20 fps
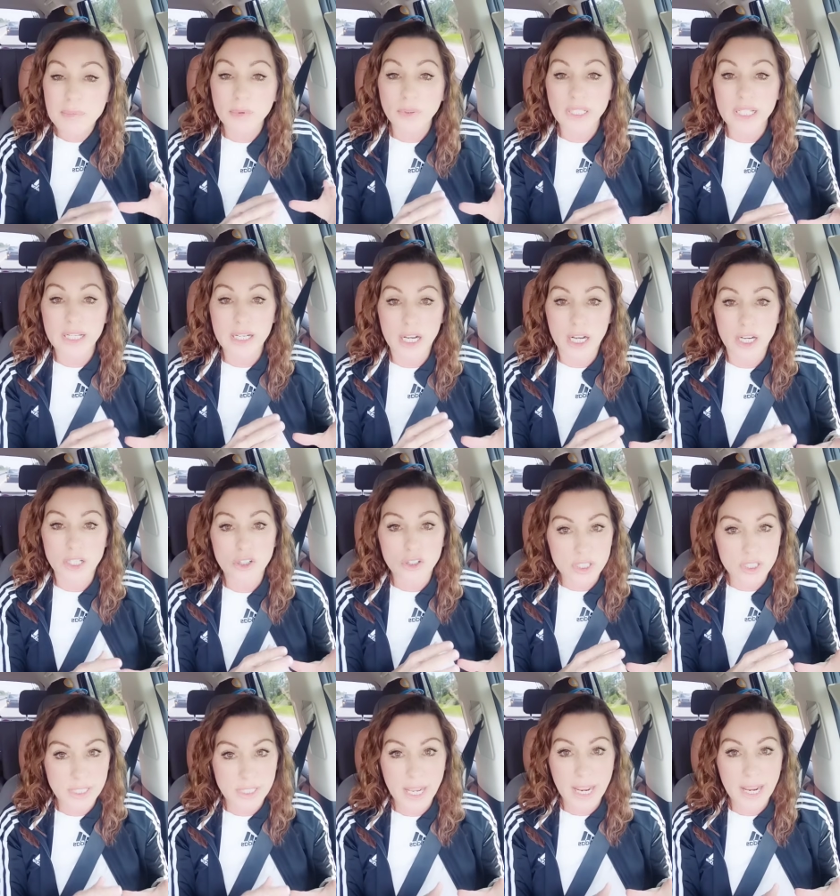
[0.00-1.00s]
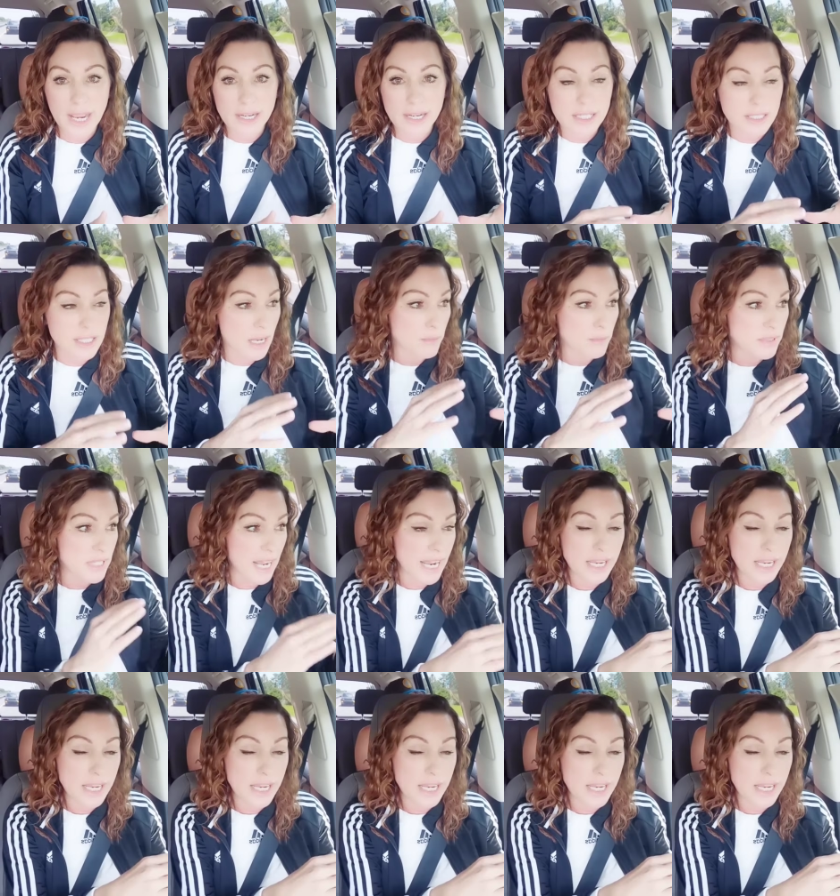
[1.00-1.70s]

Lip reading: My people need to understand,